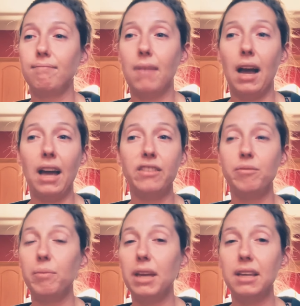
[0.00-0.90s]

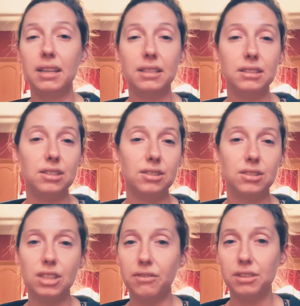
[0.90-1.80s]
I've been in
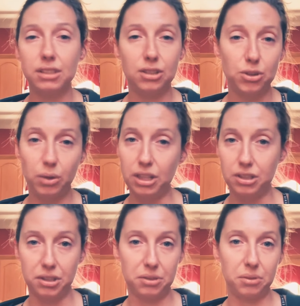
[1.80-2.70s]
different
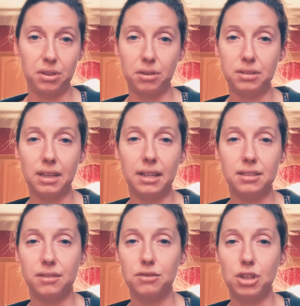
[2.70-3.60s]
situations with those
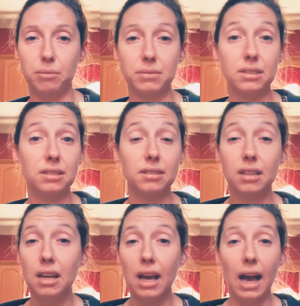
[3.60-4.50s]
kinds of gyms.
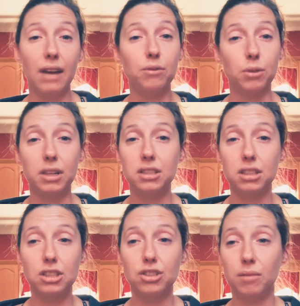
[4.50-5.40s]
I've worked in
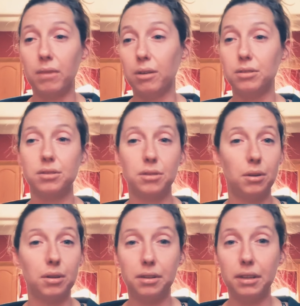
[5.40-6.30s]
a gym that was
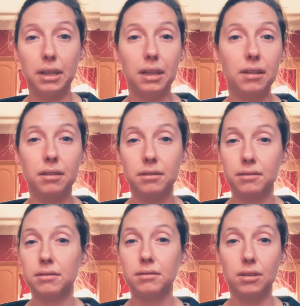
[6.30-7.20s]
totally
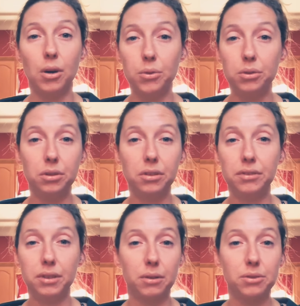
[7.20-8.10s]
local.
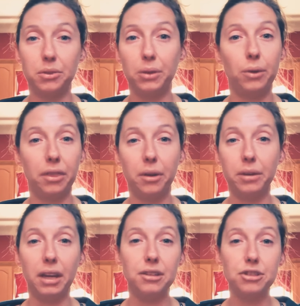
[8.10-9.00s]
There was only one
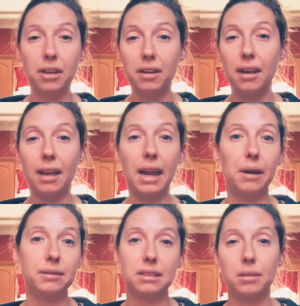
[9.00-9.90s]
location and I
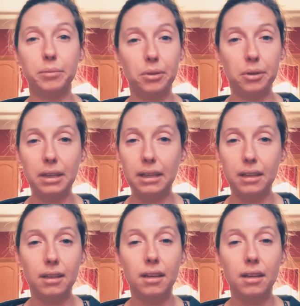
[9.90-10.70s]
was an employee.